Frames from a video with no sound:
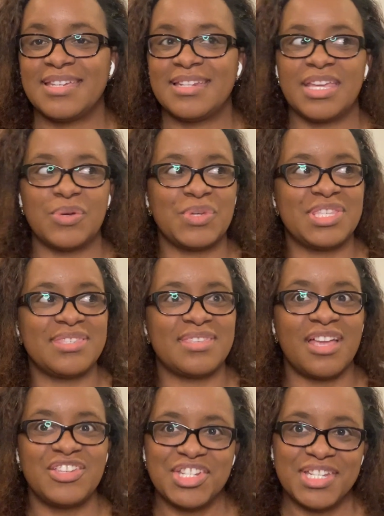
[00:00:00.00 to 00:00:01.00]
It was
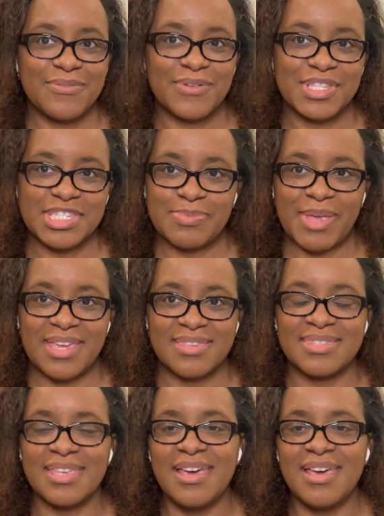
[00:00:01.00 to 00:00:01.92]
such a different space.